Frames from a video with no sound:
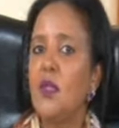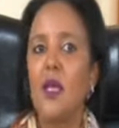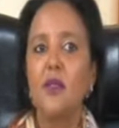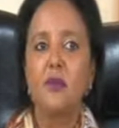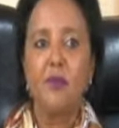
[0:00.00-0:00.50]

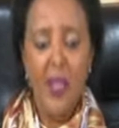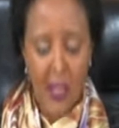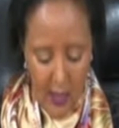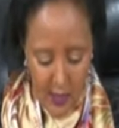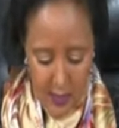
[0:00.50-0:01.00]
that,
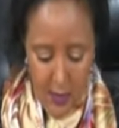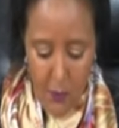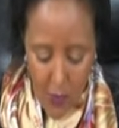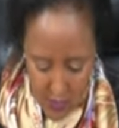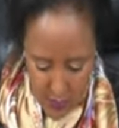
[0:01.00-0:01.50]
it's
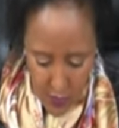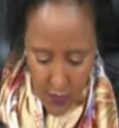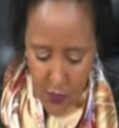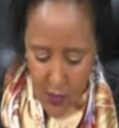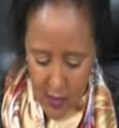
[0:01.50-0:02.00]
impossible
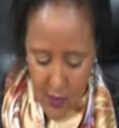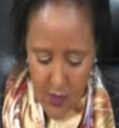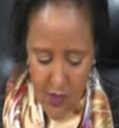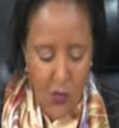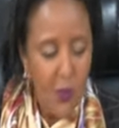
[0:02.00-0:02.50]
for
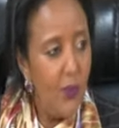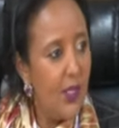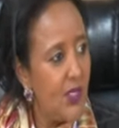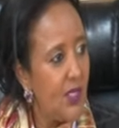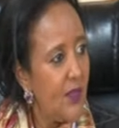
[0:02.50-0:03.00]
anyone to
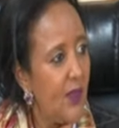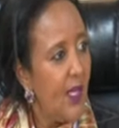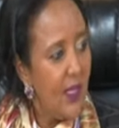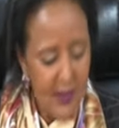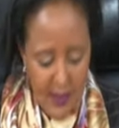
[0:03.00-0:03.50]
breach
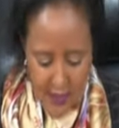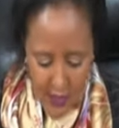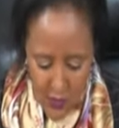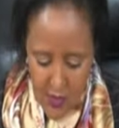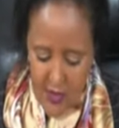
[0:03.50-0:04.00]
the
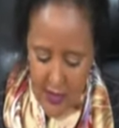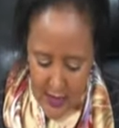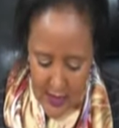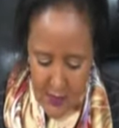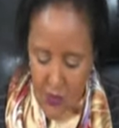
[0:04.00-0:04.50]
security
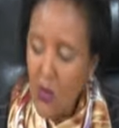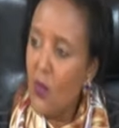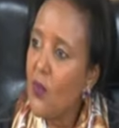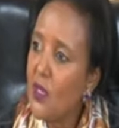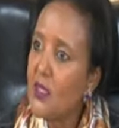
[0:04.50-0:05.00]
systems
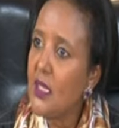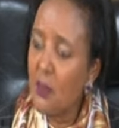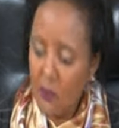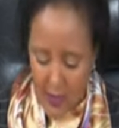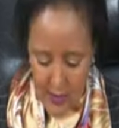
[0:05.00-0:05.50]
already
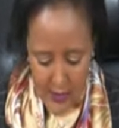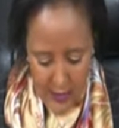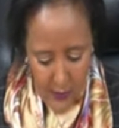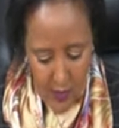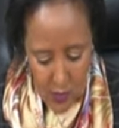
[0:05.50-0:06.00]
in place
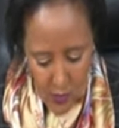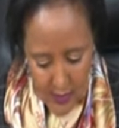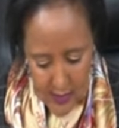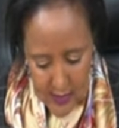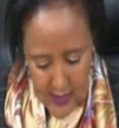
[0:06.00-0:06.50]
to
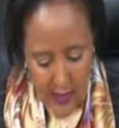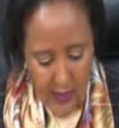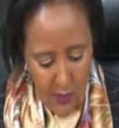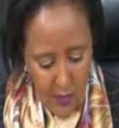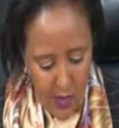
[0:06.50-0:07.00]
access
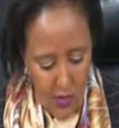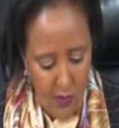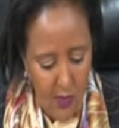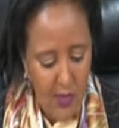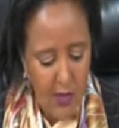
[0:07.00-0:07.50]

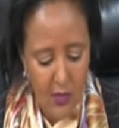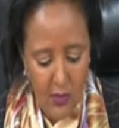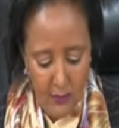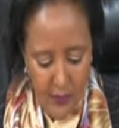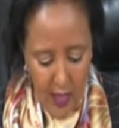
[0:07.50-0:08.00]
examination
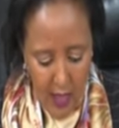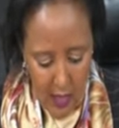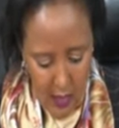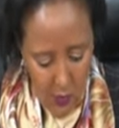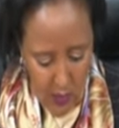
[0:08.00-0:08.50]
material
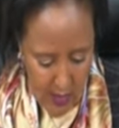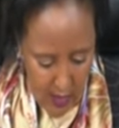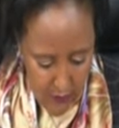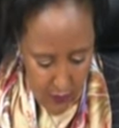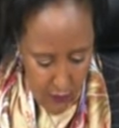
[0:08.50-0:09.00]
in
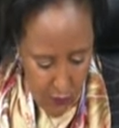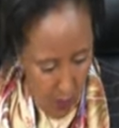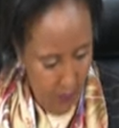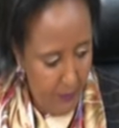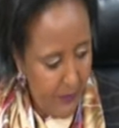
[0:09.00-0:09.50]
whatever
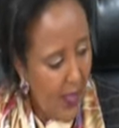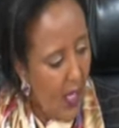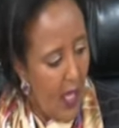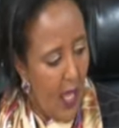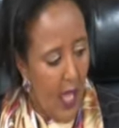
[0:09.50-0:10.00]
form.
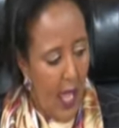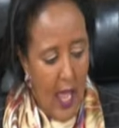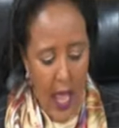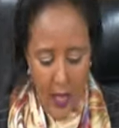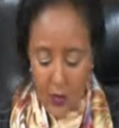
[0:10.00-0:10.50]

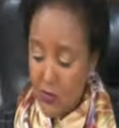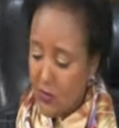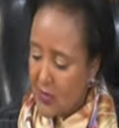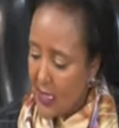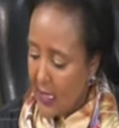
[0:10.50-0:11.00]
I'll also
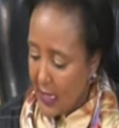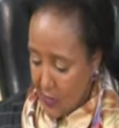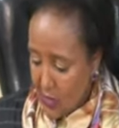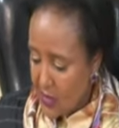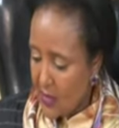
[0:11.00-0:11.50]
say
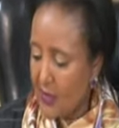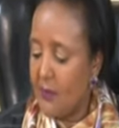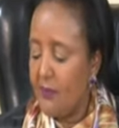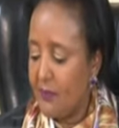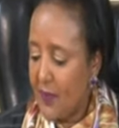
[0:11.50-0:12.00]
additionally
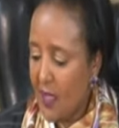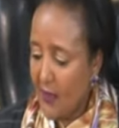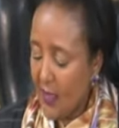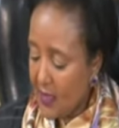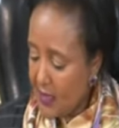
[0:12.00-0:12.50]

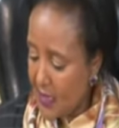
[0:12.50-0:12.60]
that